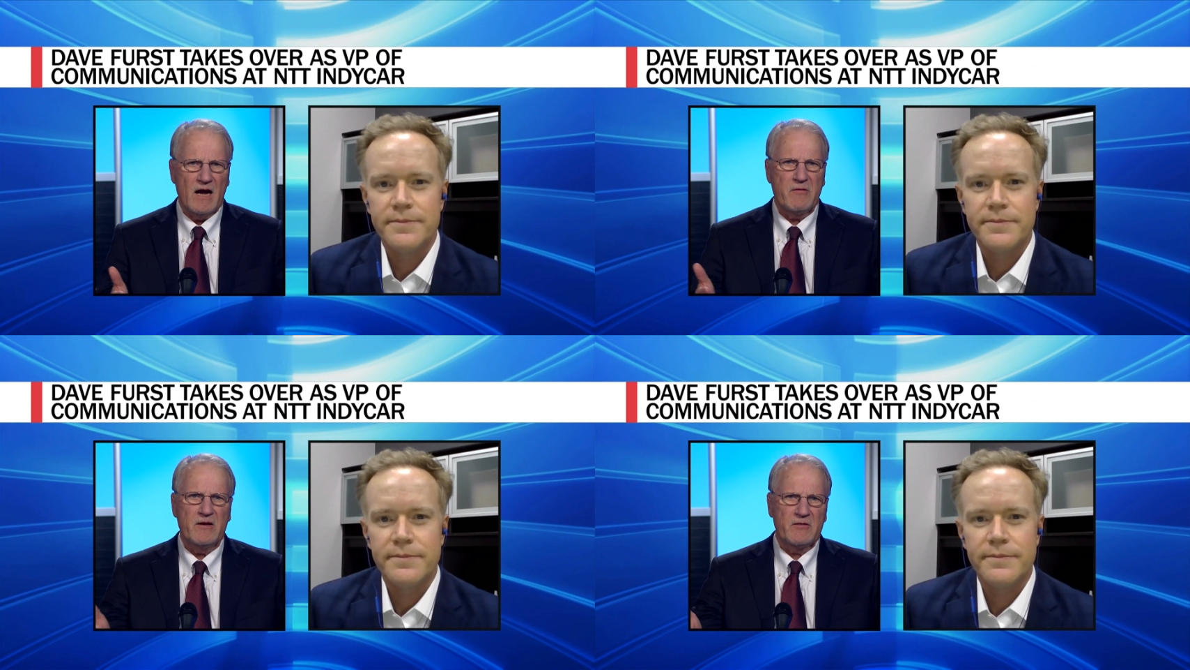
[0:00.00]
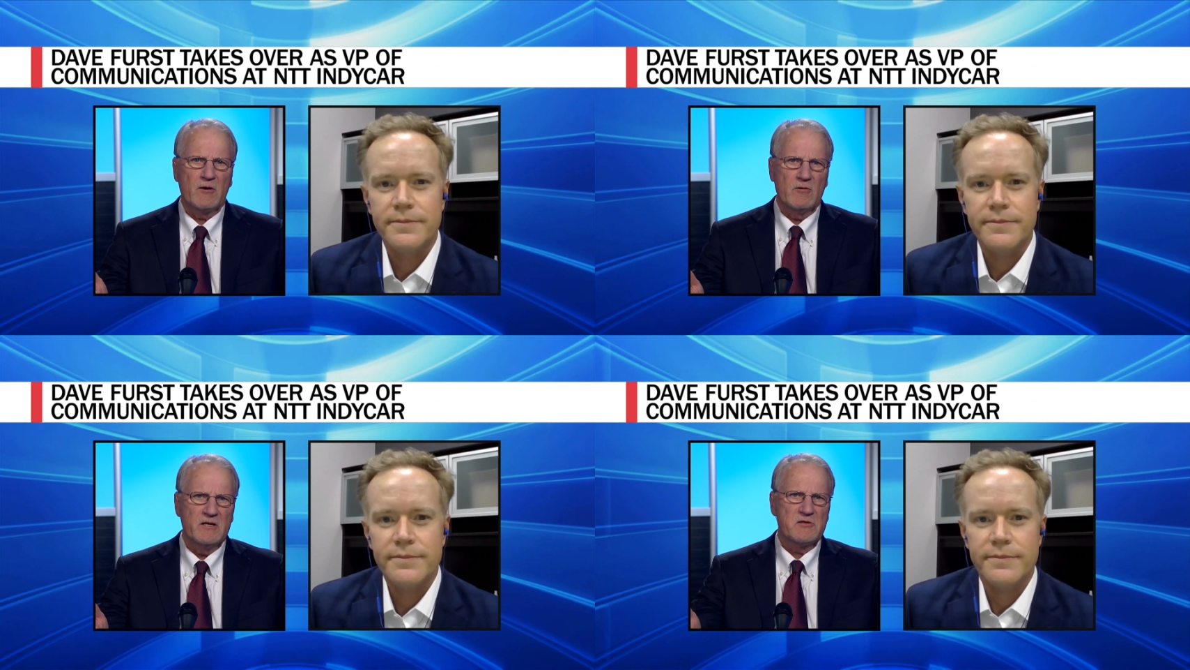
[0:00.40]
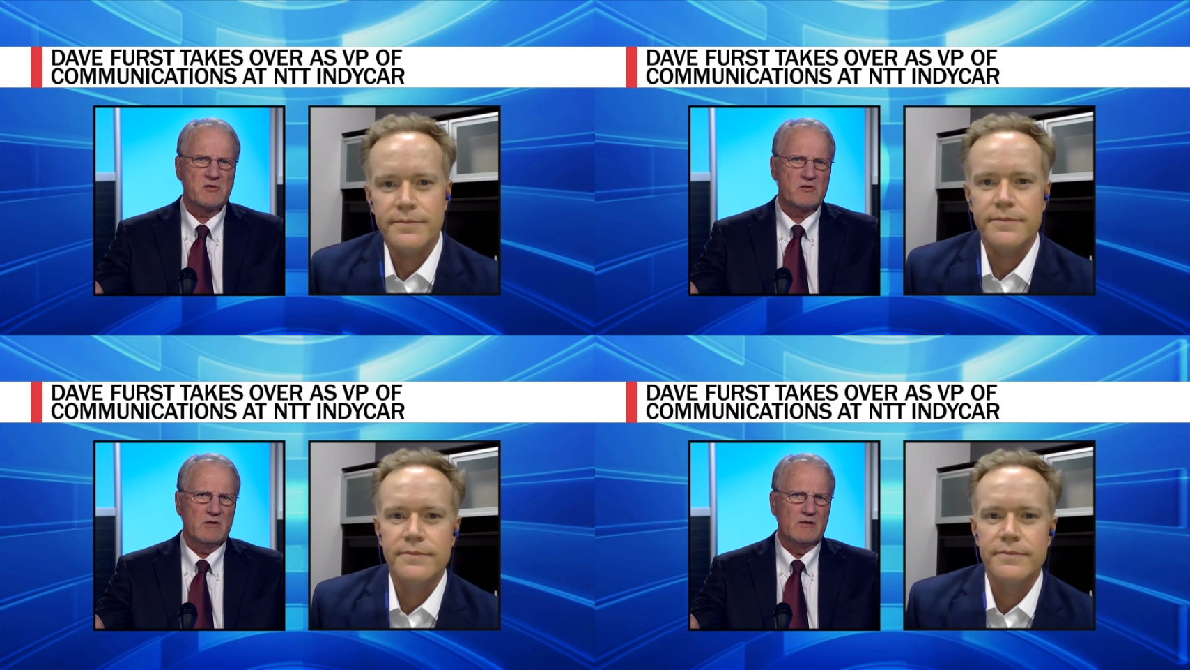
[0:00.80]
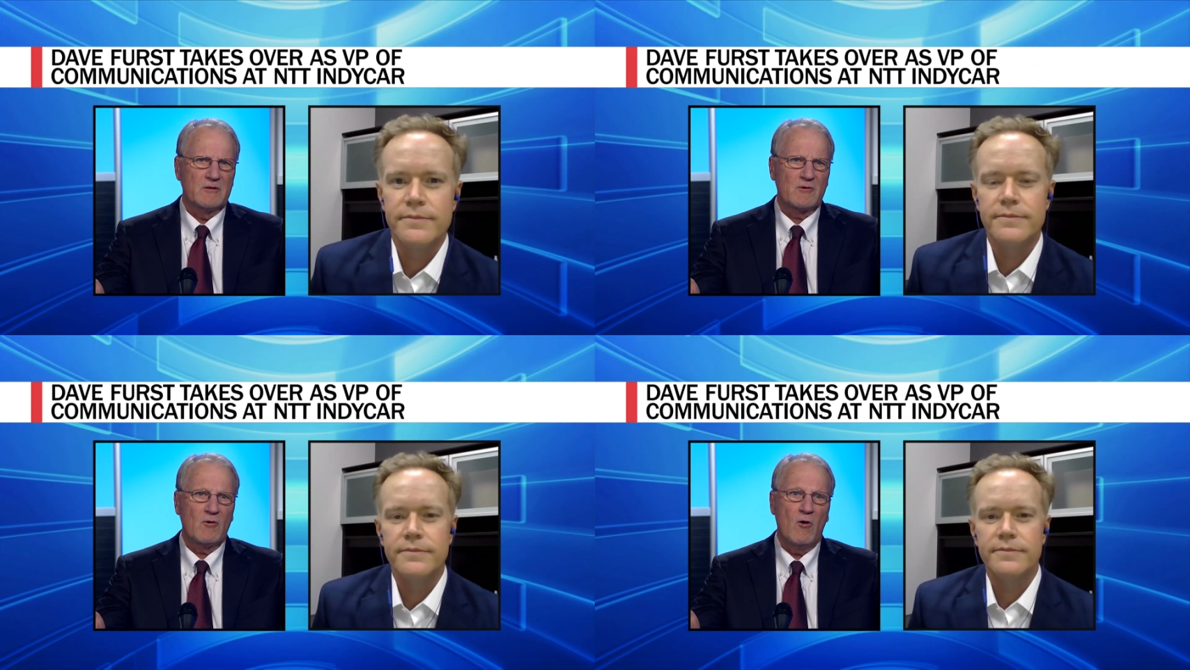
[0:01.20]
Speaker 1: I think there is
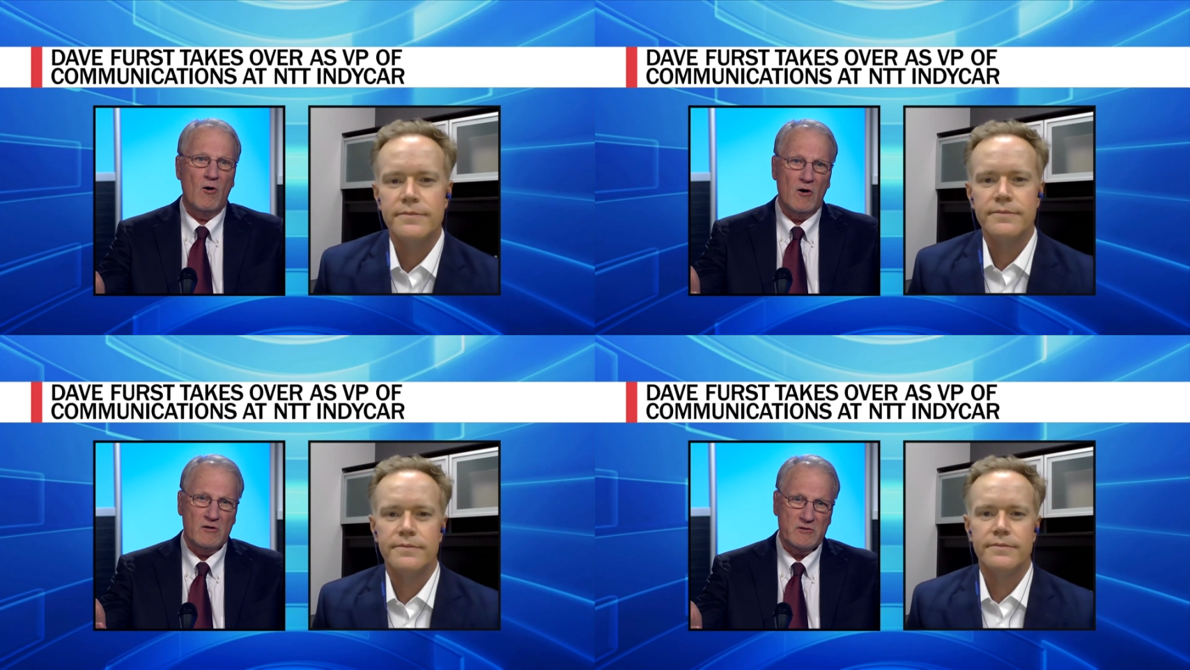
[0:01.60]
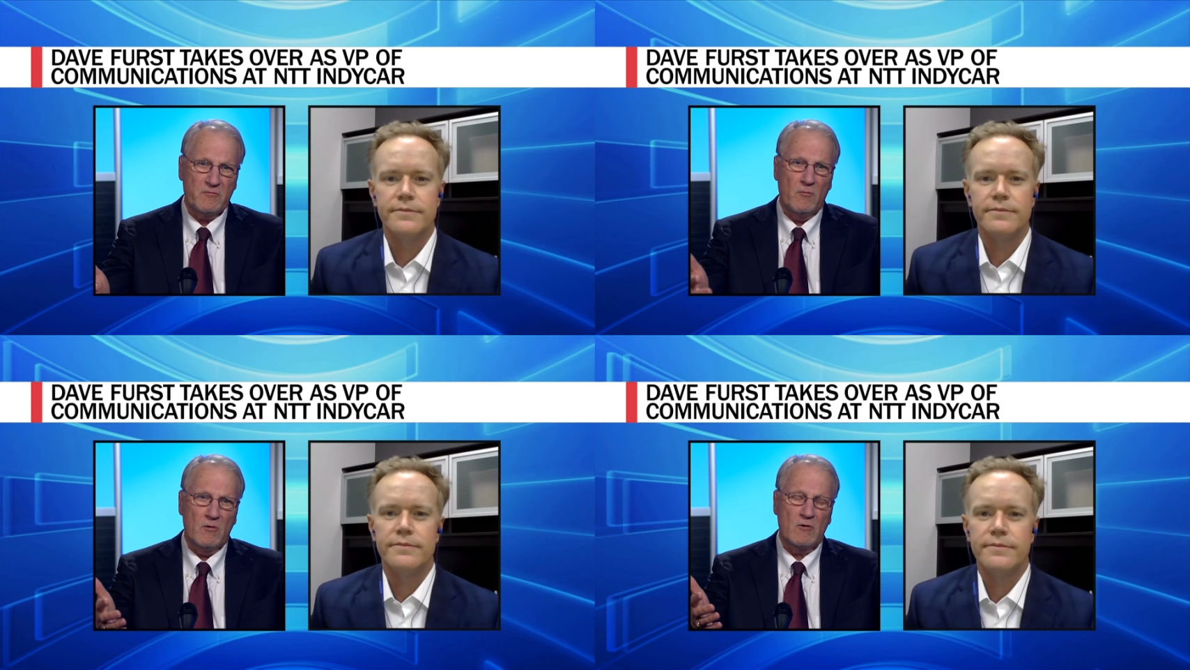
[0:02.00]
cause for